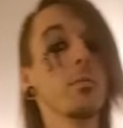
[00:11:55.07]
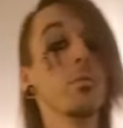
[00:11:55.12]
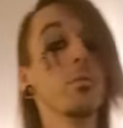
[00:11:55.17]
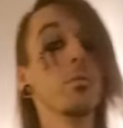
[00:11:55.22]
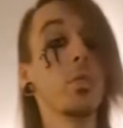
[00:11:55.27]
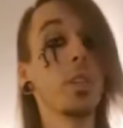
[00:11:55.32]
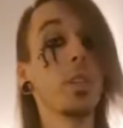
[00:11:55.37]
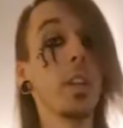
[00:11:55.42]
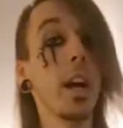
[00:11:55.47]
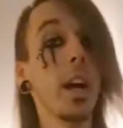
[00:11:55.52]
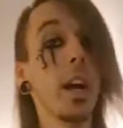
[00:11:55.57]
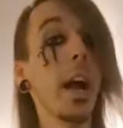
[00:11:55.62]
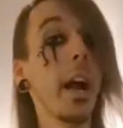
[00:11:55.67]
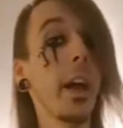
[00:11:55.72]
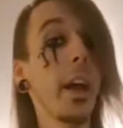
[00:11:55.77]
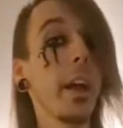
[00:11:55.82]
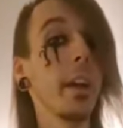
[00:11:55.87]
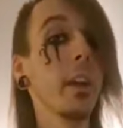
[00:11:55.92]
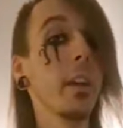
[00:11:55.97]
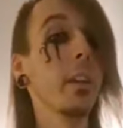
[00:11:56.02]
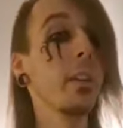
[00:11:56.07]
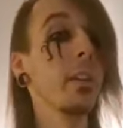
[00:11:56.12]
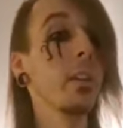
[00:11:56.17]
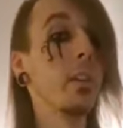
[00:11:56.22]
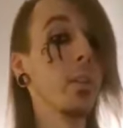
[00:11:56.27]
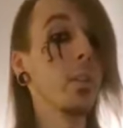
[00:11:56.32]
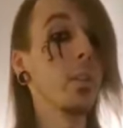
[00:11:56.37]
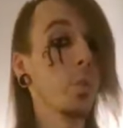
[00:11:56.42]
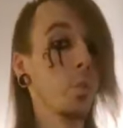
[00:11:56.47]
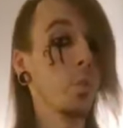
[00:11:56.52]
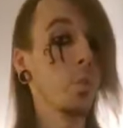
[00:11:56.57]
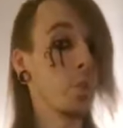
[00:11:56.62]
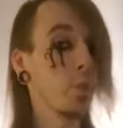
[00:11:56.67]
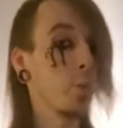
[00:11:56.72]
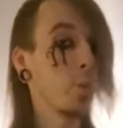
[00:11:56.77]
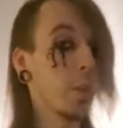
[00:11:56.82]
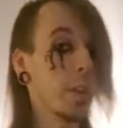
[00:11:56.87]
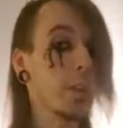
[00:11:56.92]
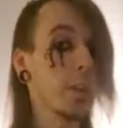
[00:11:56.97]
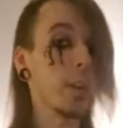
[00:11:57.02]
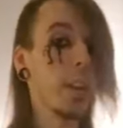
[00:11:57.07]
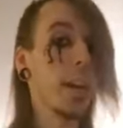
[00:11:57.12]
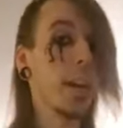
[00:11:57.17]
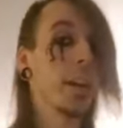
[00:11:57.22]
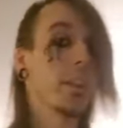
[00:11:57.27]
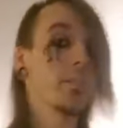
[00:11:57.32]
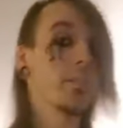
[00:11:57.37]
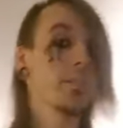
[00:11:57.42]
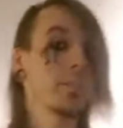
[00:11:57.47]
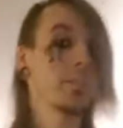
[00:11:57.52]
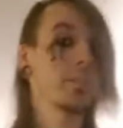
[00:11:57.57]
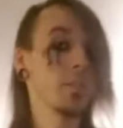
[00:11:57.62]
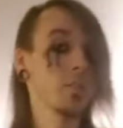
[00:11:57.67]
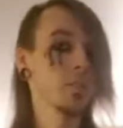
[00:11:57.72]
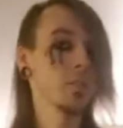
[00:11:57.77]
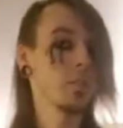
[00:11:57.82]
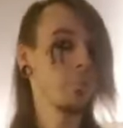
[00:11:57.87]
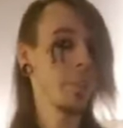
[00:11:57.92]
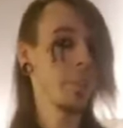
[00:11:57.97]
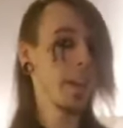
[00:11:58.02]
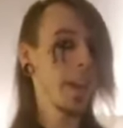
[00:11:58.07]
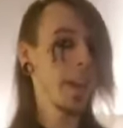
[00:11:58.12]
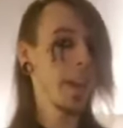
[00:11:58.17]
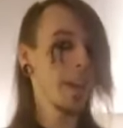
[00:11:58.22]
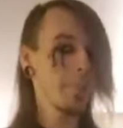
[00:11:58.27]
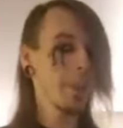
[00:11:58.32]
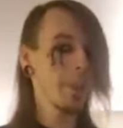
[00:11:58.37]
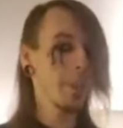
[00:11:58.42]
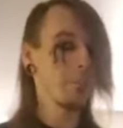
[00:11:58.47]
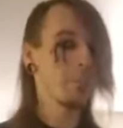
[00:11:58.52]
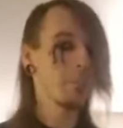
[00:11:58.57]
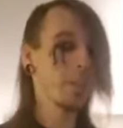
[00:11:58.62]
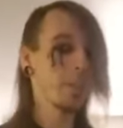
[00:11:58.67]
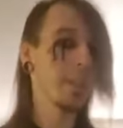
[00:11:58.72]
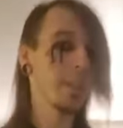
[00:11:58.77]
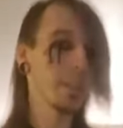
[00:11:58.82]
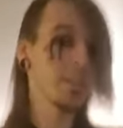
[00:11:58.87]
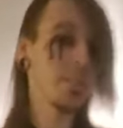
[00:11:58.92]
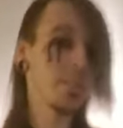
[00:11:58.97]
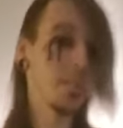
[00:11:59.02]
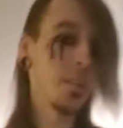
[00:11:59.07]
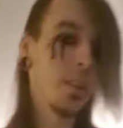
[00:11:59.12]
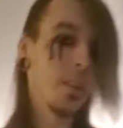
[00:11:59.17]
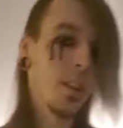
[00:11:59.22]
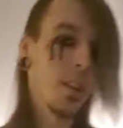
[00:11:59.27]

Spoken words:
to die, to enjoy your life, to be happy and bliss.